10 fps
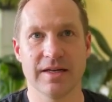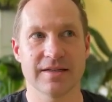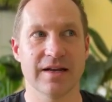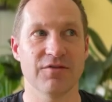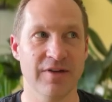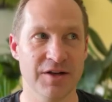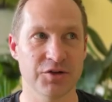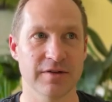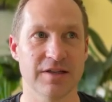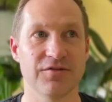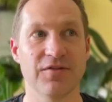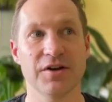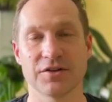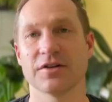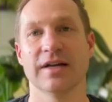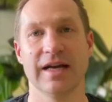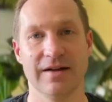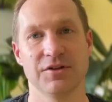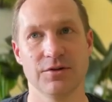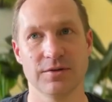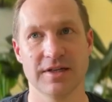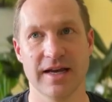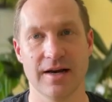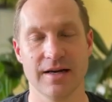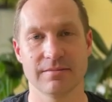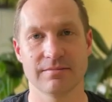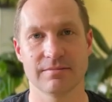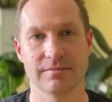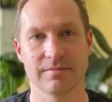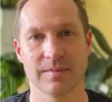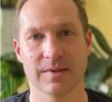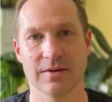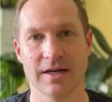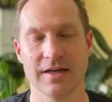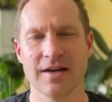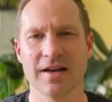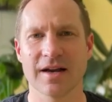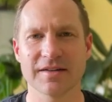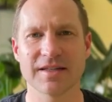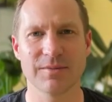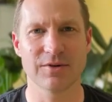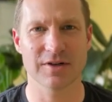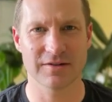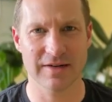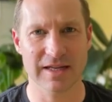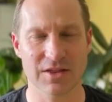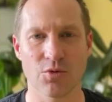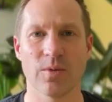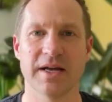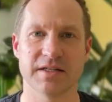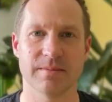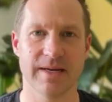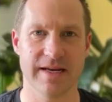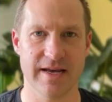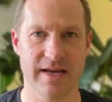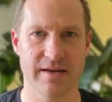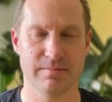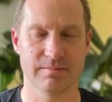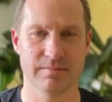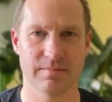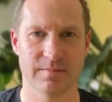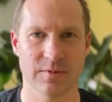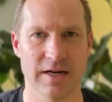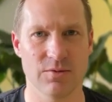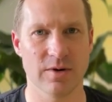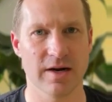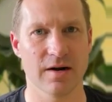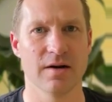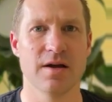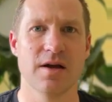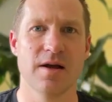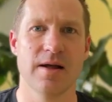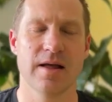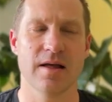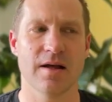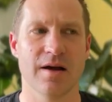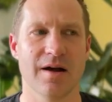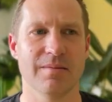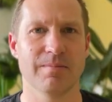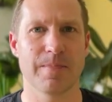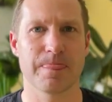is that eventually the funders are going to have to use AI, right? Kind of similar to like the resume game, right? Where, 5